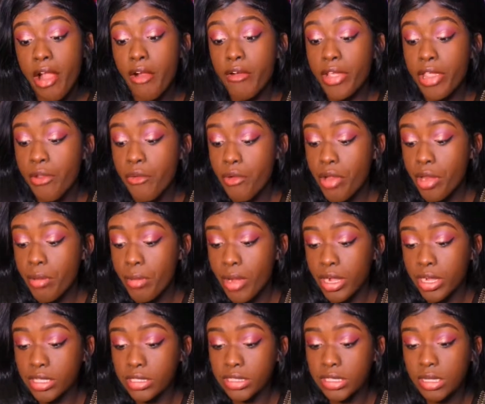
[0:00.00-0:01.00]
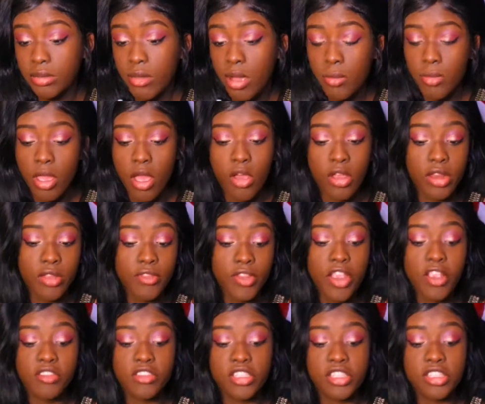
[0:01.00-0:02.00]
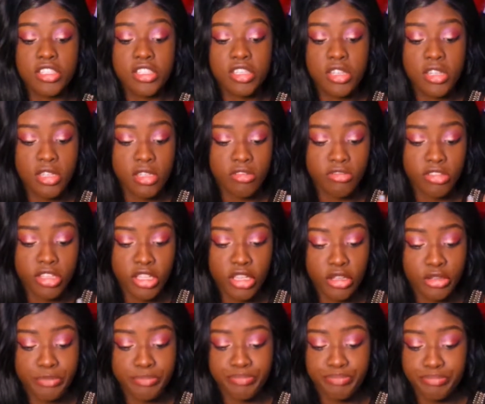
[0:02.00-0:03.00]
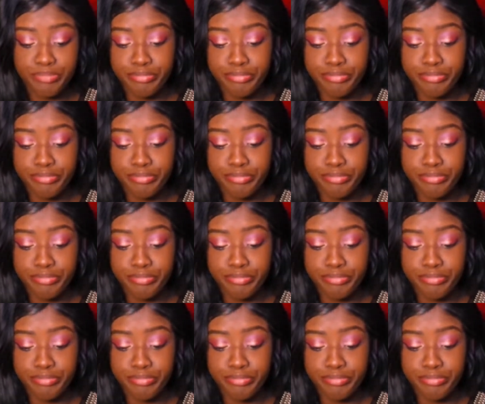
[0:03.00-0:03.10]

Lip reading: I don't care what anybody got to say about me. I don't even care if she see this video.